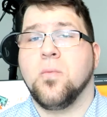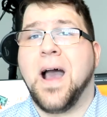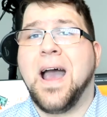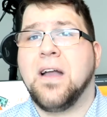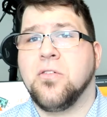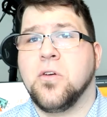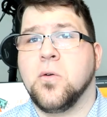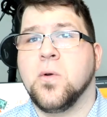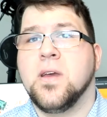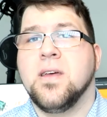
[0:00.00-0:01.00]
behind
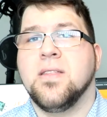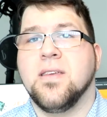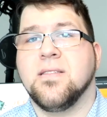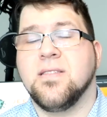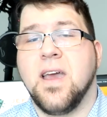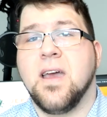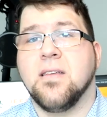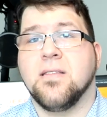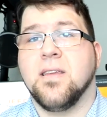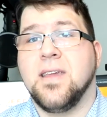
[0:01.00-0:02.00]
you that
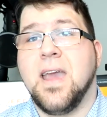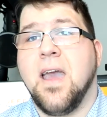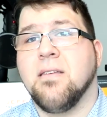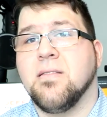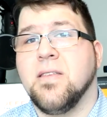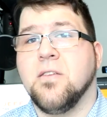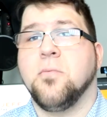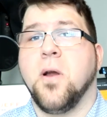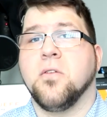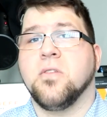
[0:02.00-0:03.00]
says, yes, this
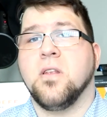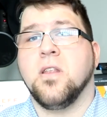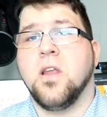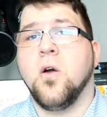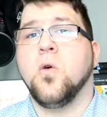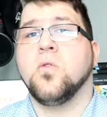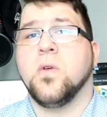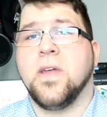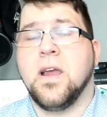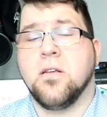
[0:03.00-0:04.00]
person knows
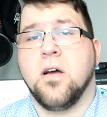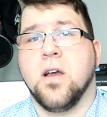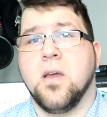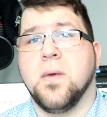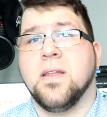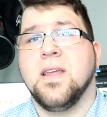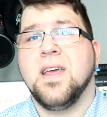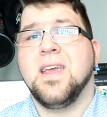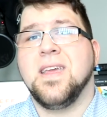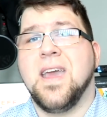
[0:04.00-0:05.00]
what they are talking about.
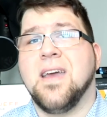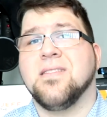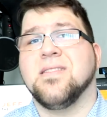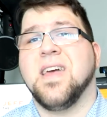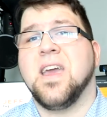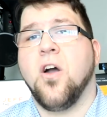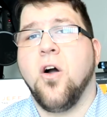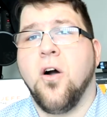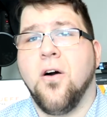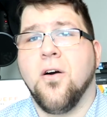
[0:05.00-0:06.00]
Yes, they
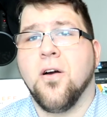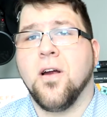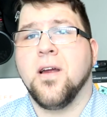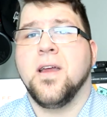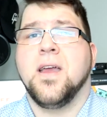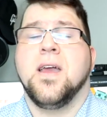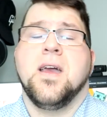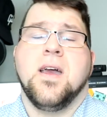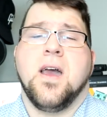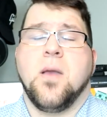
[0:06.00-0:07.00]
are
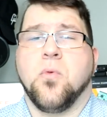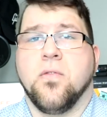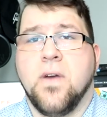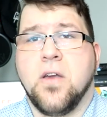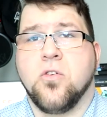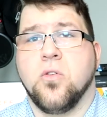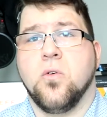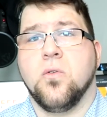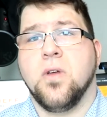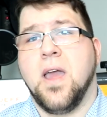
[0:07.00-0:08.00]
a
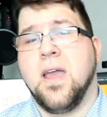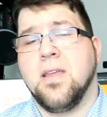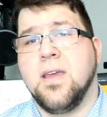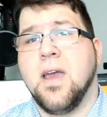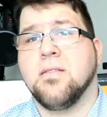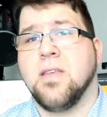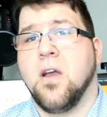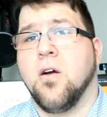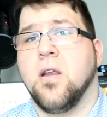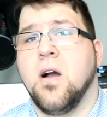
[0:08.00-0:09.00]
professional, and yes,
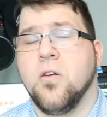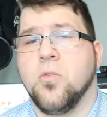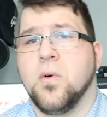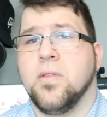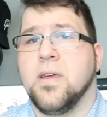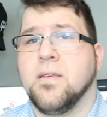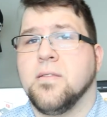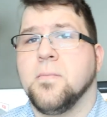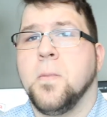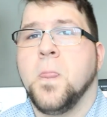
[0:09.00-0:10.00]
they are knowledgeable in this.